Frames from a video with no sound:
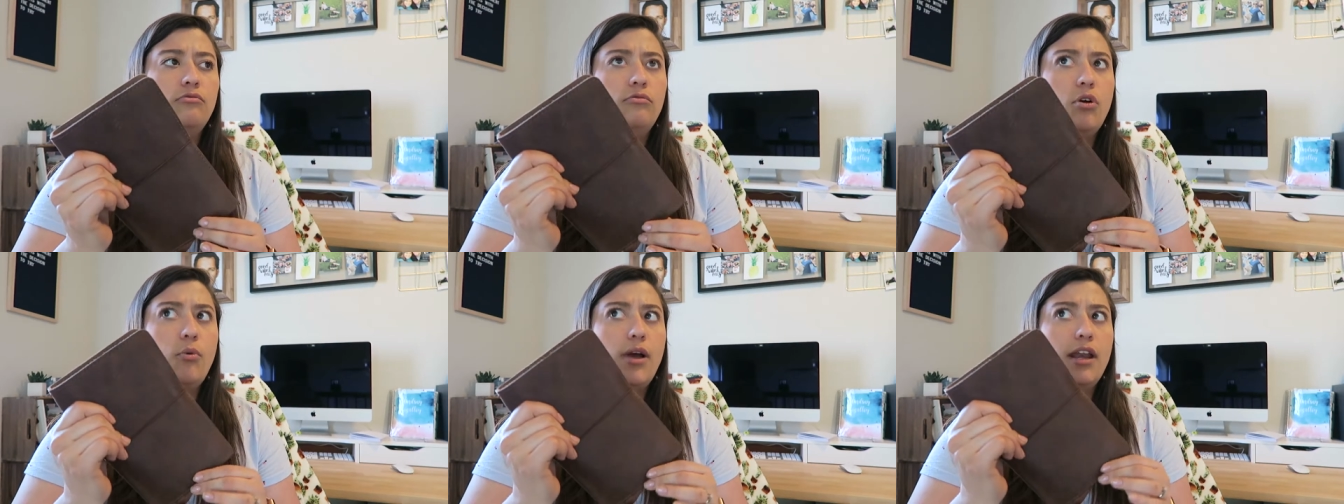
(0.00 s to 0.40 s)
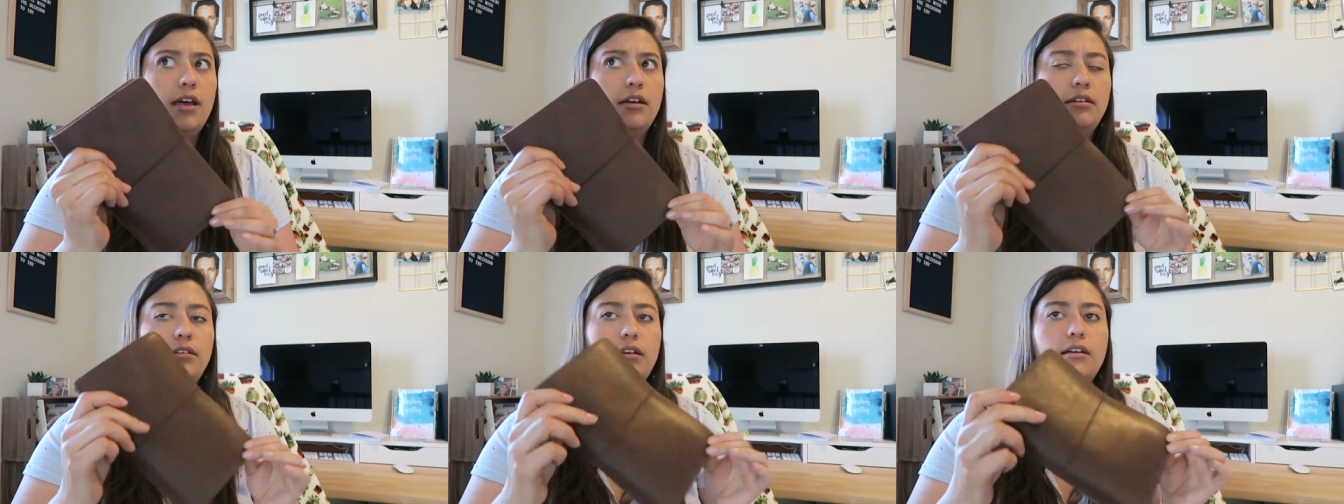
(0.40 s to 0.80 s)

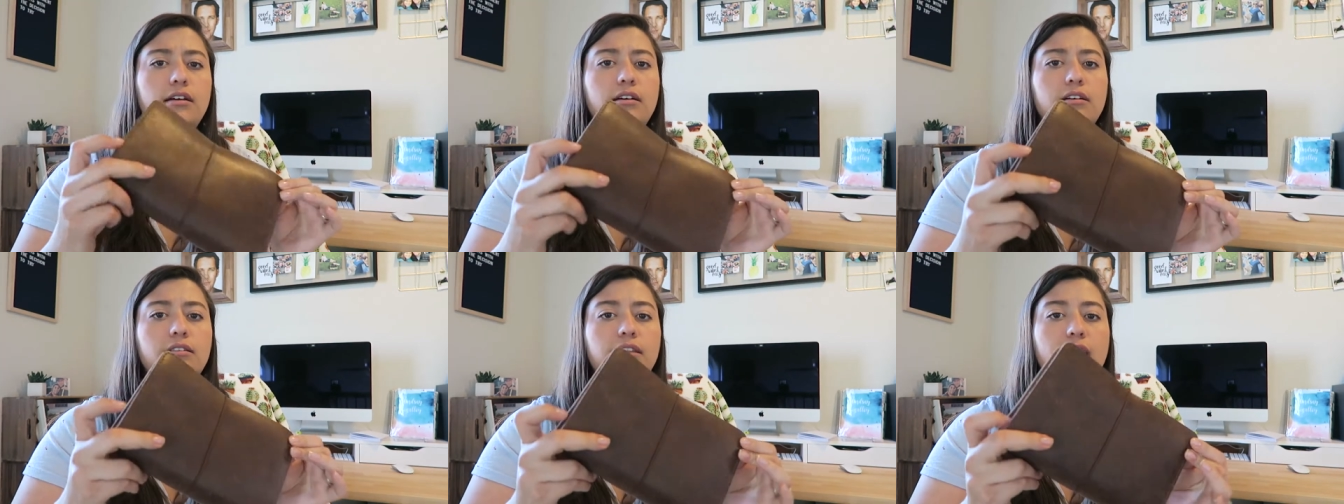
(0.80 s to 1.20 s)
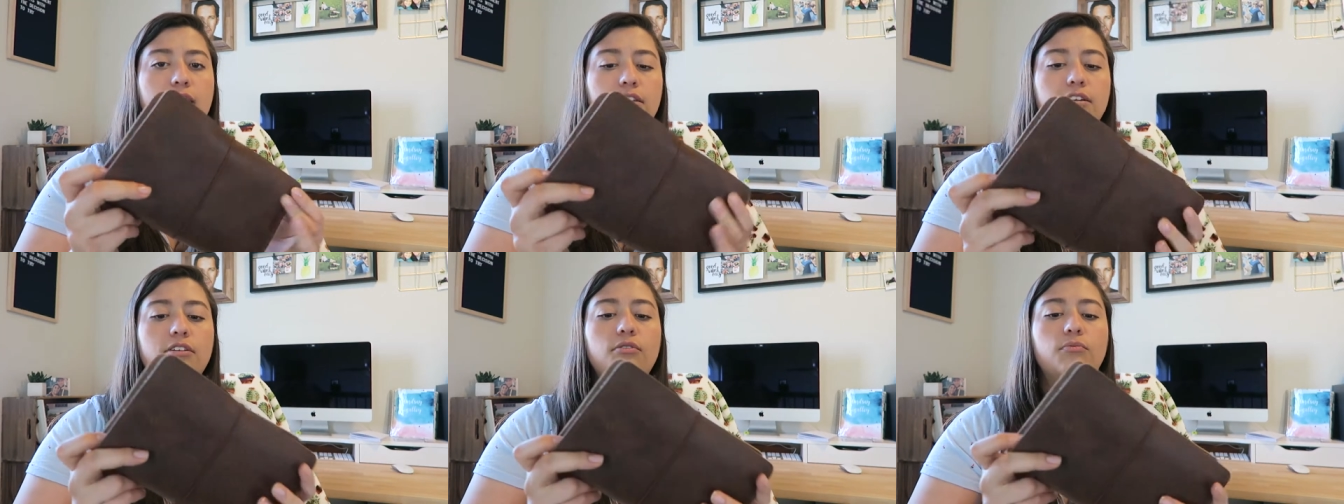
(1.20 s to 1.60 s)
Rowena uh,
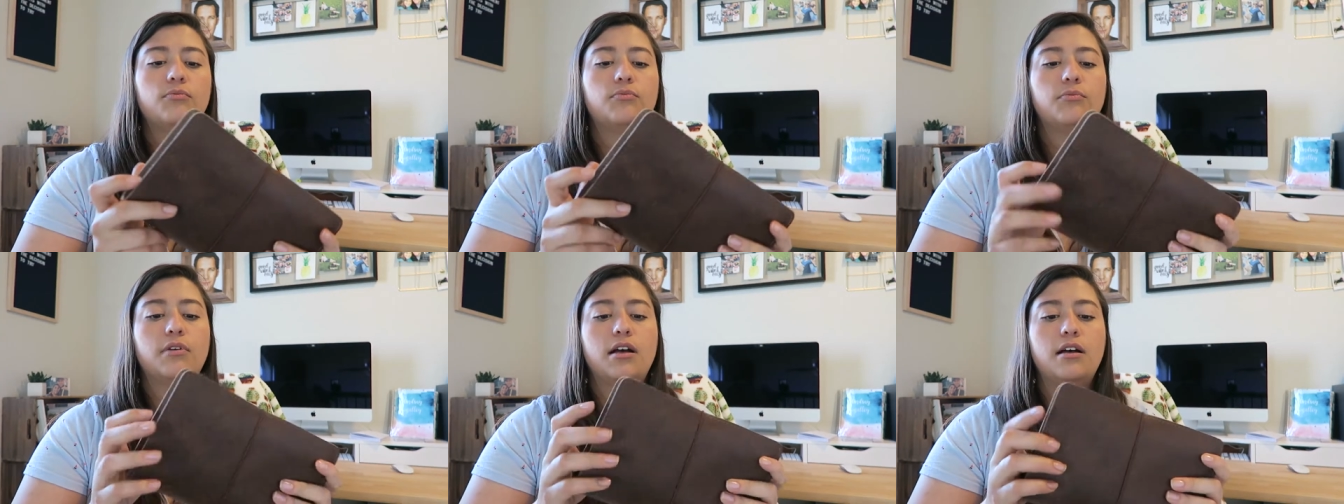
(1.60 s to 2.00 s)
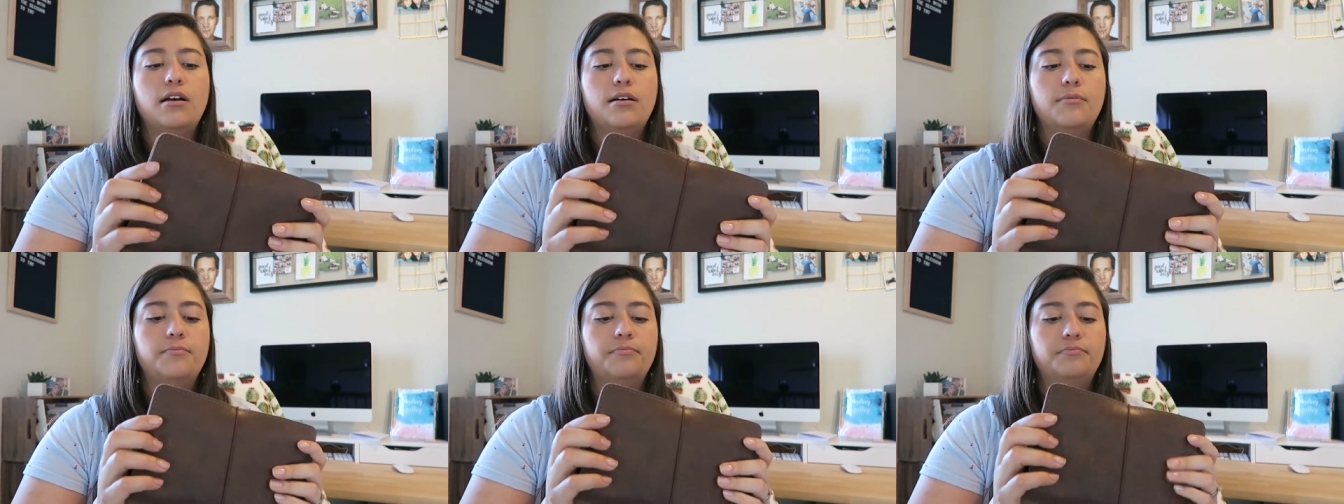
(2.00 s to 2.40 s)
leather,
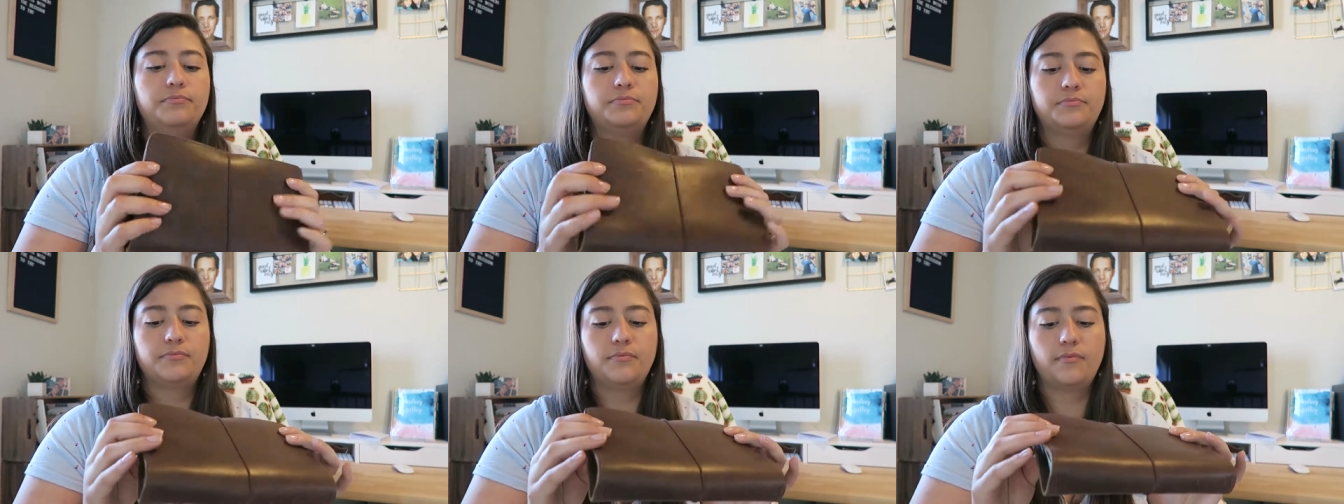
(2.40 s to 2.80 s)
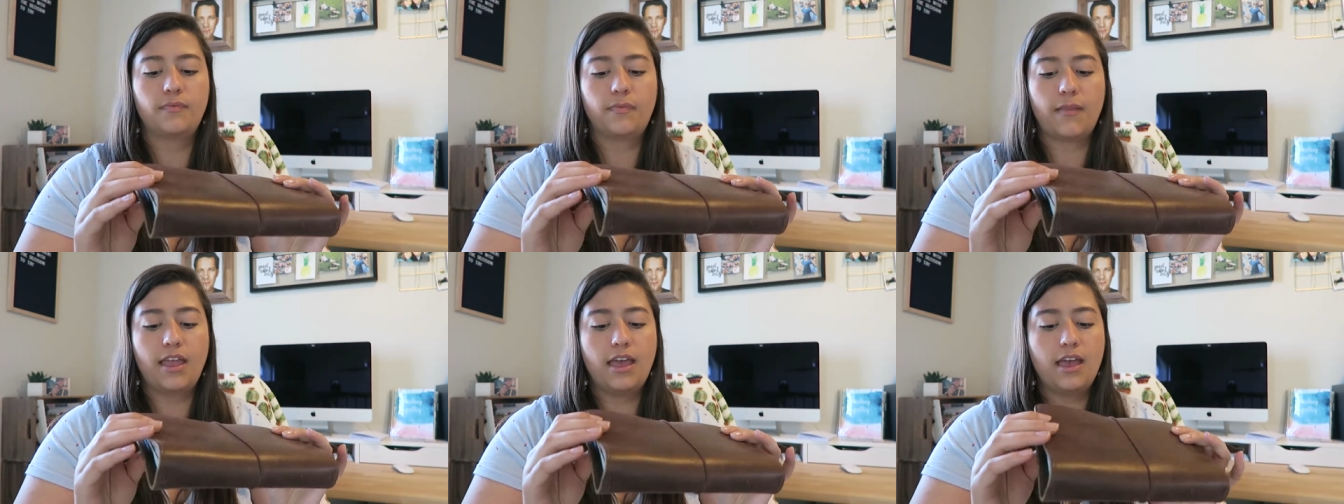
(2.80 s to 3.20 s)
um,
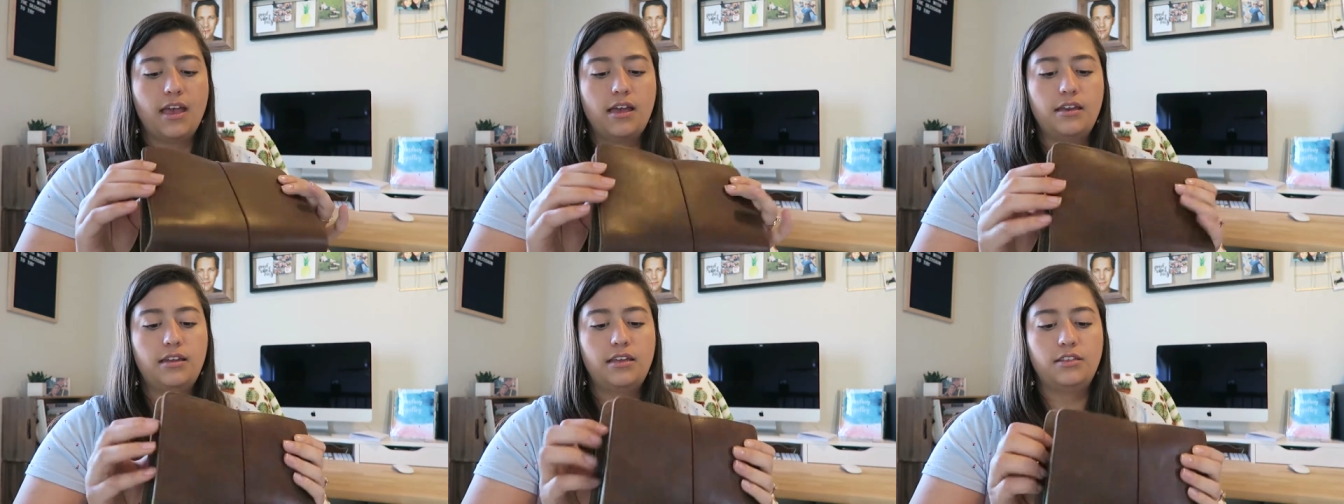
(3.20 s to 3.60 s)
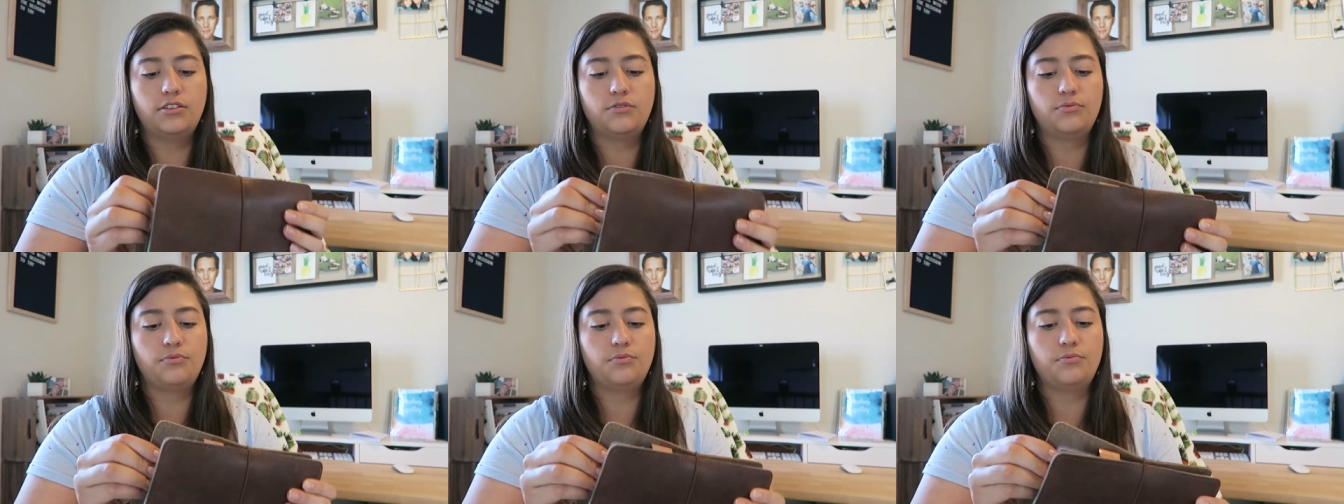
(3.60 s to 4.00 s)
and
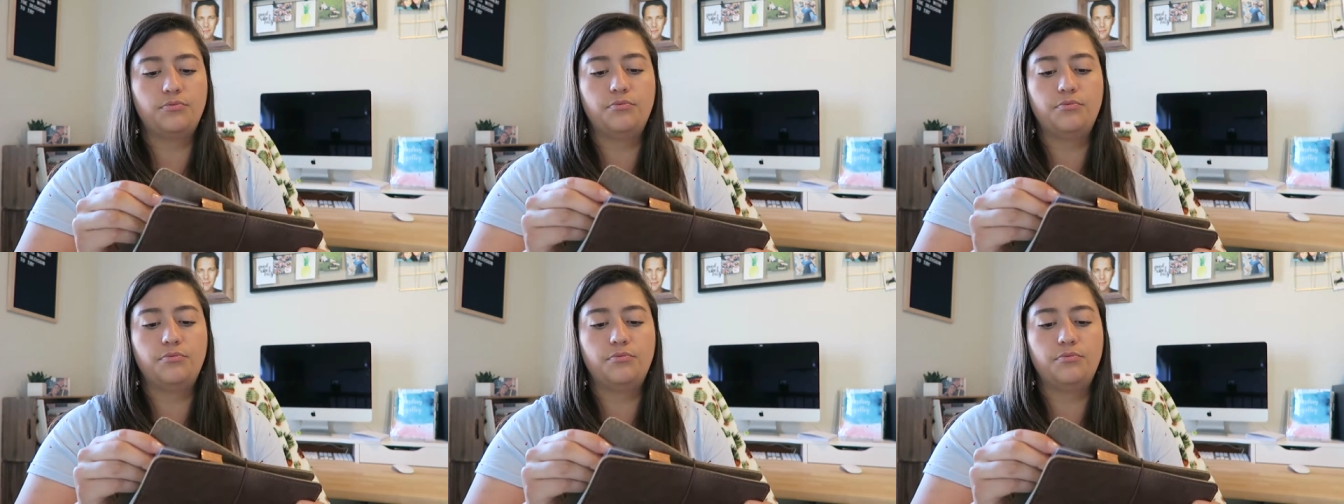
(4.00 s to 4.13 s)
it's